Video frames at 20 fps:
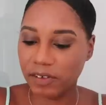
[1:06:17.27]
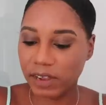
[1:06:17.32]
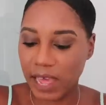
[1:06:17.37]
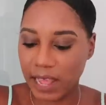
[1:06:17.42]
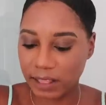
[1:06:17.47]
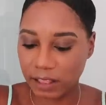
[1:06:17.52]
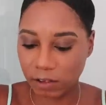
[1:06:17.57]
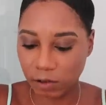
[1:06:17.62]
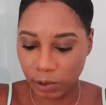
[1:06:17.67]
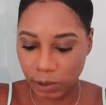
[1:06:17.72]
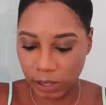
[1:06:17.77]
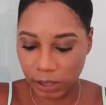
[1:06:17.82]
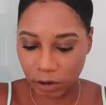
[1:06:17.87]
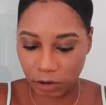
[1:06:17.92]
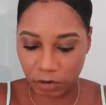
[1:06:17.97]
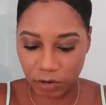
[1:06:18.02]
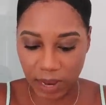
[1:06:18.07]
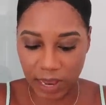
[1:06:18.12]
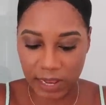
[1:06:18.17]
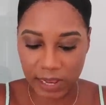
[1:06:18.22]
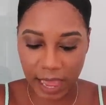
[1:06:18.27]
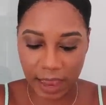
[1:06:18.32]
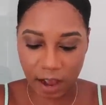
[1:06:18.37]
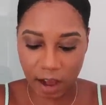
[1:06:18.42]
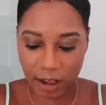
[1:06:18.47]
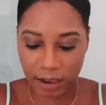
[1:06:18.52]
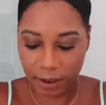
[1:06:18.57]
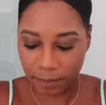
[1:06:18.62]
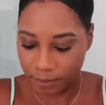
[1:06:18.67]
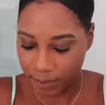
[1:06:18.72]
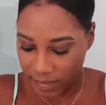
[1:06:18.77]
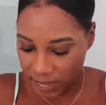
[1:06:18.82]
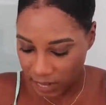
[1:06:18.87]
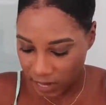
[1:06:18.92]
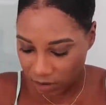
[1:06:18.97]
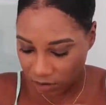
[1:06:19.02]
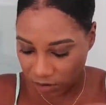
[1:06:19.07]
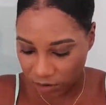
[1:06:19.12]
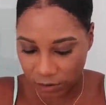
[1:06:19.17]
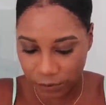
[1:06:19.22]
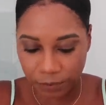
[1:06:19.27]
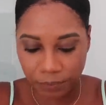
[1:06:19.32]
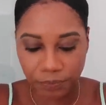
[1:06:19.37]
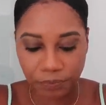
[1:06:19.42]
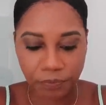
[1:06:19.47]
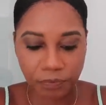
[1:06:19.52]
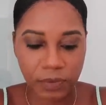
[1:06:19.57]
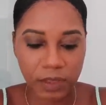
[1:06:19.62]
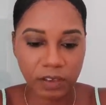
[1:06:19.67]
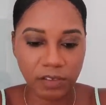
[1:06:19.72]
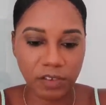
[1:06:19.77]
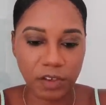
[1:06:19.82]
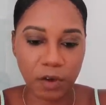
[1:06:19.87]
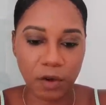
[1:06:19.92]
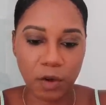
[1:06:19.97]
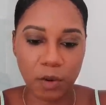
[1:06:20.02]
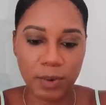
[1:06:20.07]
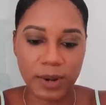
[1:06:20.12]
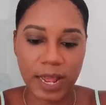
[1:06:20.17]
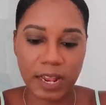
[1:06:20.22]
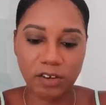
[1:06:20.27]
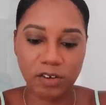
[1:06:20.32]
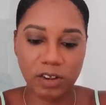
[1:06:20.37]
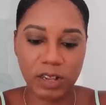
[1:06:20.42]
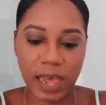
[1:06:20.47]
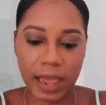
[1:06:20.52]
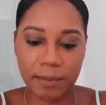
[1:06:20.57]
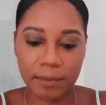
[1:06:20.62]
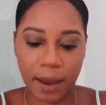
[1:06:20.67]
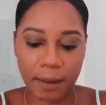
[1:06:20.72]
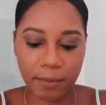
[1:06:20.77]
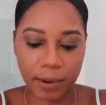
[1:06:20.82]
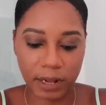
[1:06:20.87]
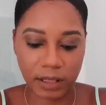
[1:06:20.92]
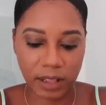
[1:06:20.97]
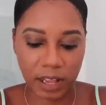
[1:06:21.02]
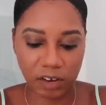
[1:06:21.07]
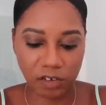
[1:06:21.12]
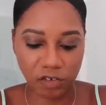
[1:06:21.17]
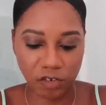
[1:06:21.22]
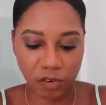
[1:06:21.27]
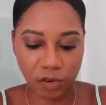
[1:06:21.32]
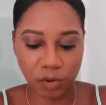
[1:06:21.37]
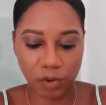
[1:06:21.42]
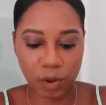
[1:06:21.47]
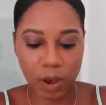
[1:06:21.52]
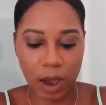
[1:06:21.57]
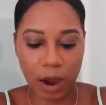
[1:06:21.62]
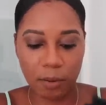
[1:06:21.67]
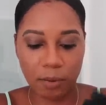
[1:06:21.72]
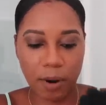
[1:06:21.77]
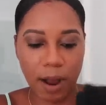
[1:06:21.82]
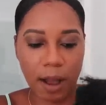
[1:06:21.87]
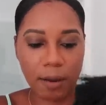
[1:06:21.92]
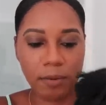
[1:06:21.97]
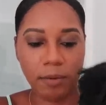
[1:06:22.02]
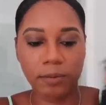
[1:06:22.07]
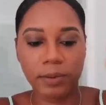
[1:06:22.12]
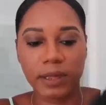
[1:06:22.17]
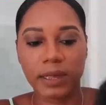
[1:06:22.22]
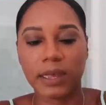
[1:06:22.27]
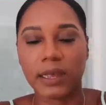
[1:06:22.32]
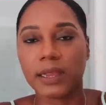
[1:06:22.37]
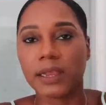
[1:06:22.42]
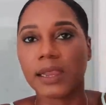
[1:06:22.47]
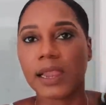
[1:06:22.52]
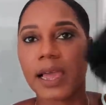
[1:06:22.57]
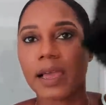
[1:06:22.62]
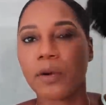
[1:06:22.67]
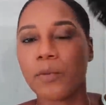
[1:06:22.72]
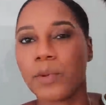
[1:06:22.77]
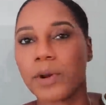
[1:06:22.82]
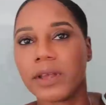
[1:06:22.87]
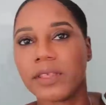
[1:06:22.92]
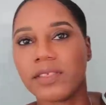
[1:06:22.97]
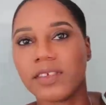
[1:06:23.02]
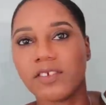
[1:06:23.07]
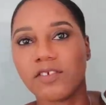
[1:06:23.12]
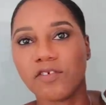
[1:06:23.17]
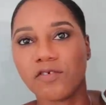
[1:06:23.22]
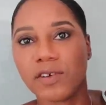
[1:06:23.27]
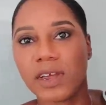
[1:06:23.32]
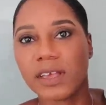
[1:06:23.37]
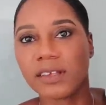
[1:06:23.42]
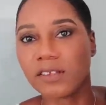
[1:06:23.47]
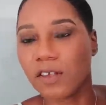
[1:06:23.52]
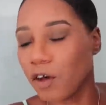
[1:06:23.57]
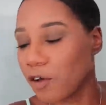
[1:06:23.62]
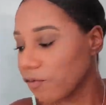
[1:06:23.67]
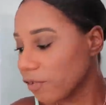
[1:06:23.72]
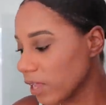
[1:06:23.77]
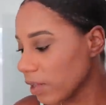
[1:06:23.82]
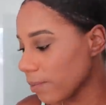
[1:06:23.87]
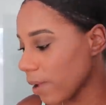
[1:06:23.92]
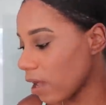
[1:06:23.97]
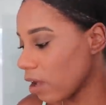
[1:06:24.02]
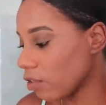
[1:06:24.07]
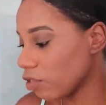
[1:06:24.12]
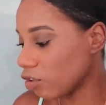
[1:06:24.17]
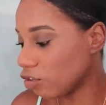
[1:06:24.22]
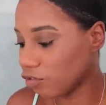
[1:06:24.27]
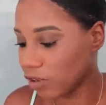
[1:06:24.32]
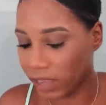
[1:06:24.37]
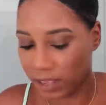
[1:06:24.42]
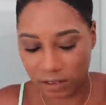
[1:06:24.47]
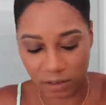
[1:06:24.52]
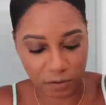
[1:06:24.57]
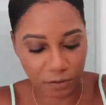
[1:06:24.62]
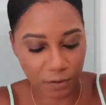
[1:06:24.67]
feel like this will look great like on the beach. So when I do like my birthday shoot, I'll probably like wear this dress. Hopefully my other dress